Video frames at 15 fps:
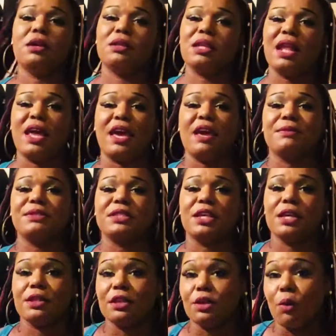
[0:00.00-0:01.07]
that I have
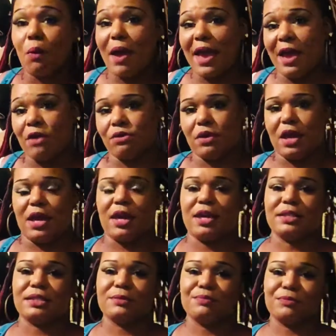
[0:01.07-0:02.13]
seen in a while, you
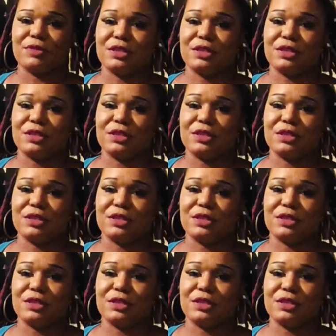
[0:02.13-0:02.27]
guys.